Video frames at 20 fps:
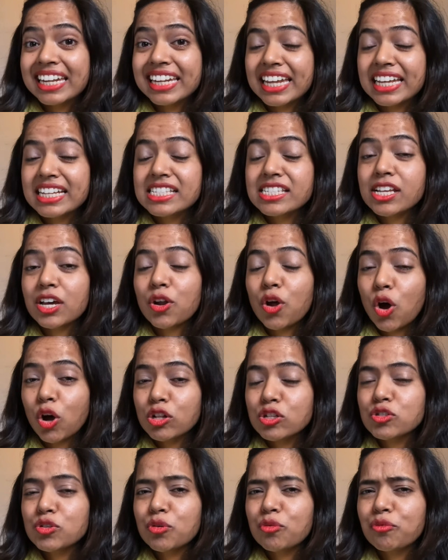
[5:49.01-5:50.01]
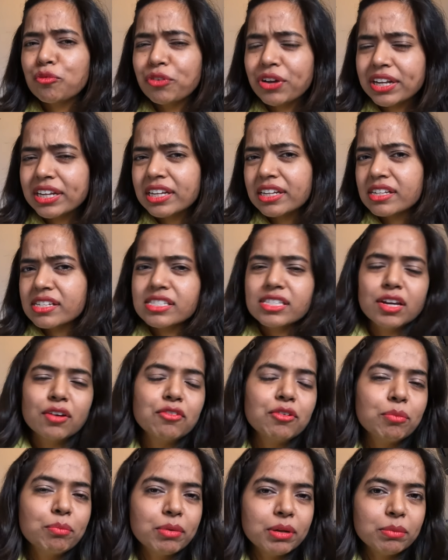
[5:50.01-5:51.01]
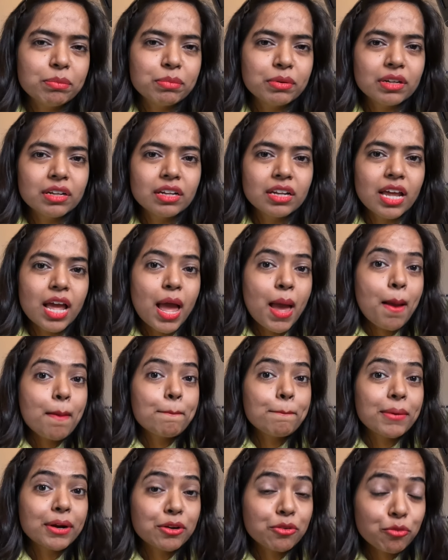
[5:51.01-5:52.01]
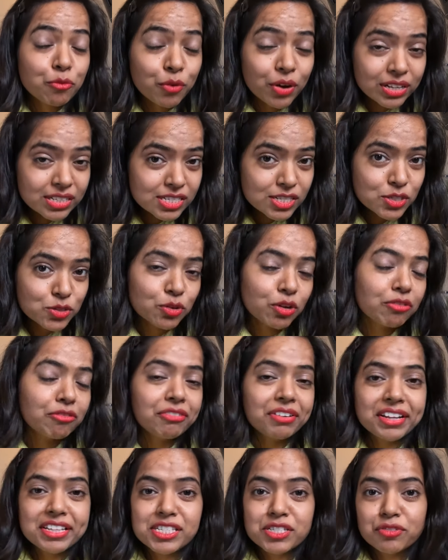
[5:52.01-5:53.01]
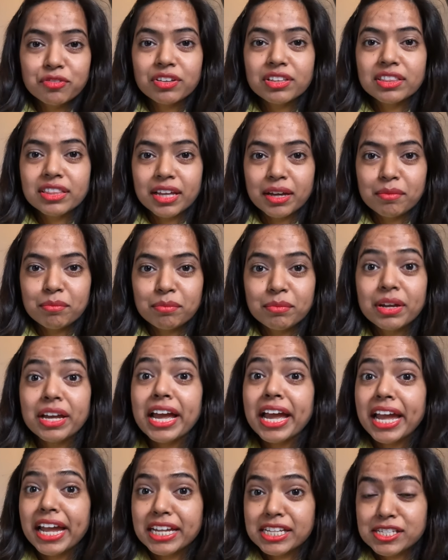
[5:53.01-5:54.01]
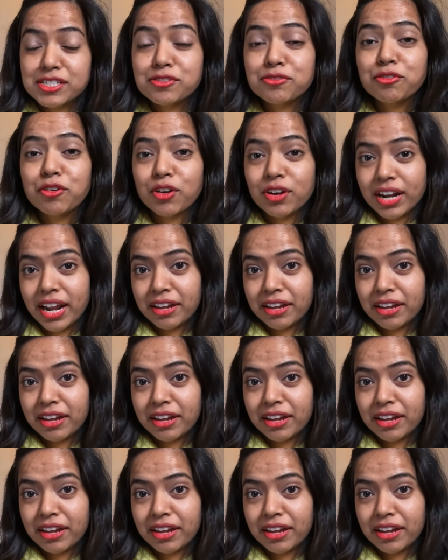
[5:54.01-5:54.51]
Danes are also very reserved people, but once you are friends with them, it's for